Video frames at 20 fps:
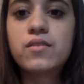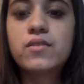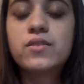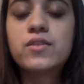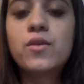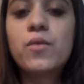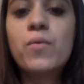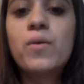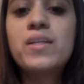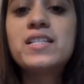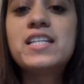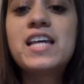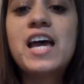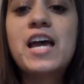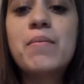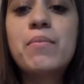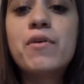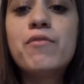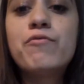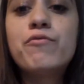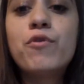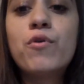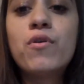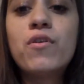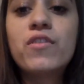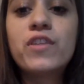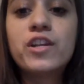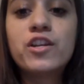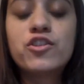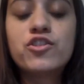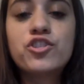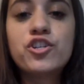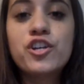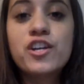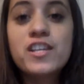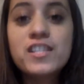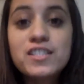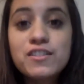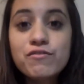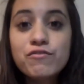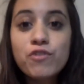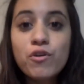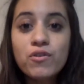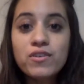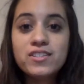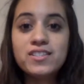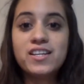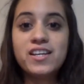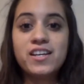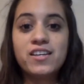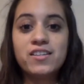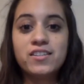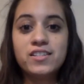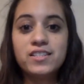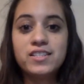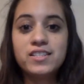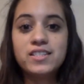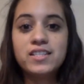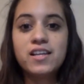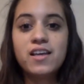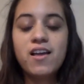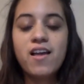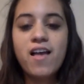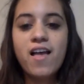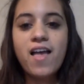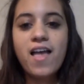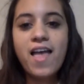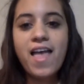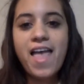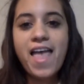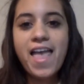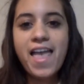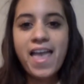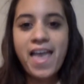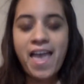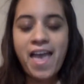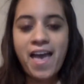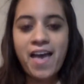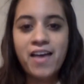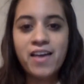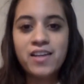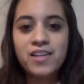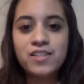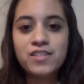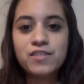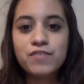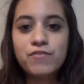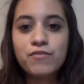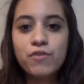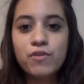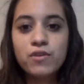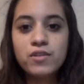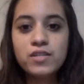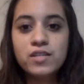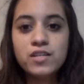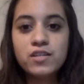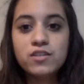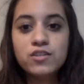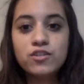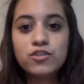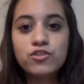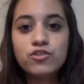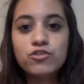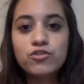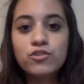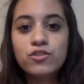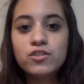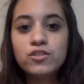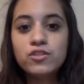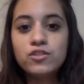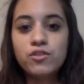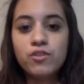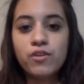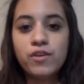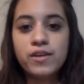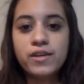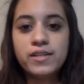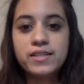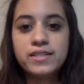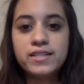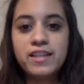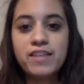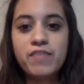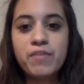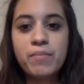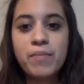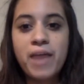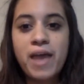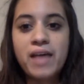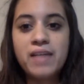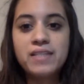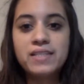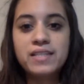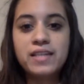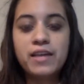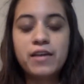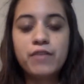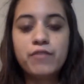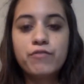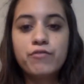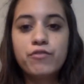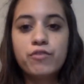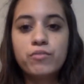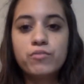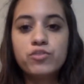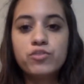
So one type of folk literature is folk tales. And folk tales are short stories that have been passed down from